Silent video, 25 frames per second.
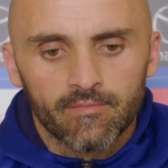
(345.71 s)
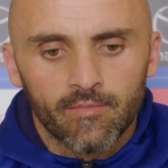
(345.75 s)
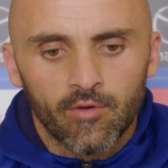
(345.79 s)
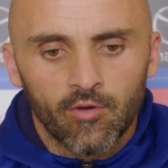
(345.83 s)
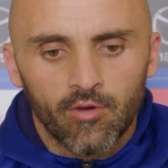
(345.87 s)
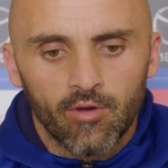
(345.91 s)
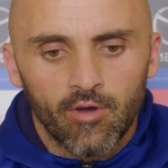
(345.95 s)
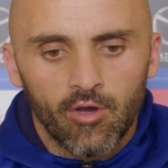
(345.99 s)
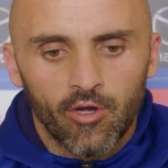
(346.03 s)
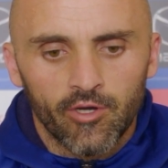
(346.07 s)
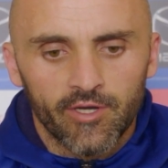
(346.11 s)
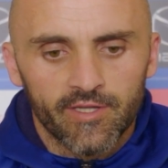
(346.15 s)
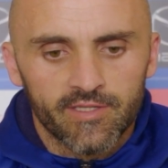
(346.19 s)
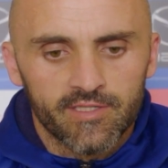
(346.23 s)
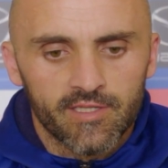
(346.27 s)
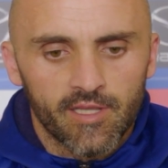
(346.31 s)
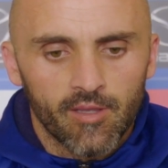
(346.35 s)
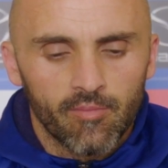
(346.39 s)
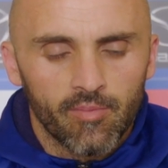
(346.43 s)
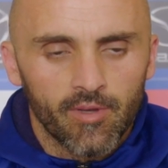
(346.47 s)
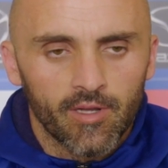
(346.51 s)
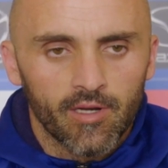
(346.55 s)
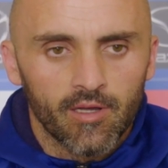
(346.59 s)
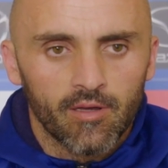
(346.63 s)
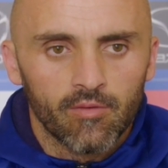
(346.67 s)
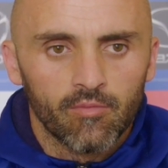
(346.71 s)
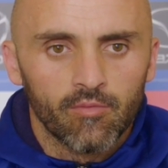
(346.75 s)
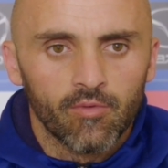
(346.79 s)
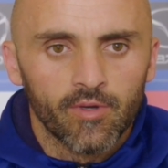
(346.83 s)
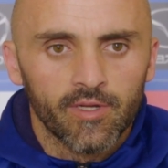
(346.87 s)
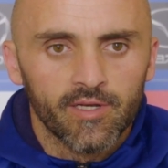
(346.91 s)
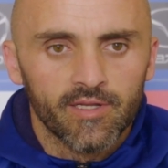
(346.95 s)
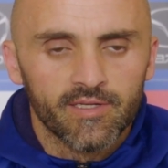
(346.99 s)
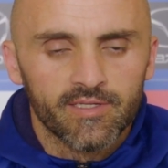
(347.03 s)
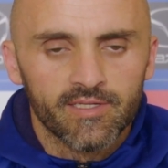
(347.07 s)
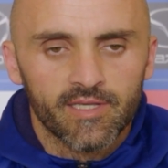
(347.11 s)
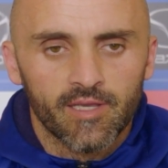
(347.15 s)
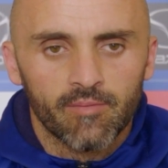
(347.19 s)
I need to get better.
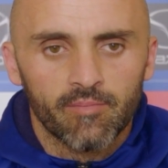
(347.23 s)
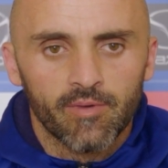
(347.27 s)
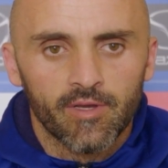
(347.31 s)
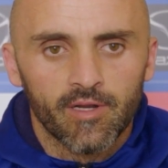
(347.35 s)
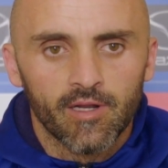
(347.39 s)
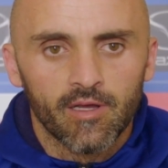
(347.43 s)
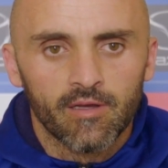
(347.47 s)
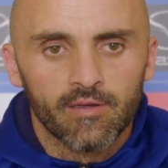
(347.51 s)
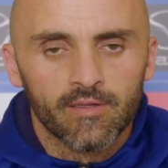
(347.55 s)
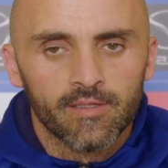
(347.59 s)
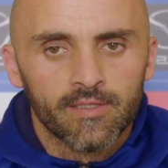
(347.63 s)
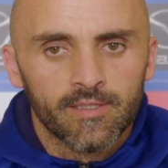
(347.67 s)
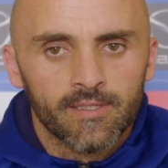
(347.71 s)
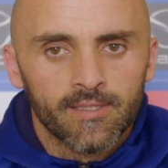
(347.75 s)
We need to get better.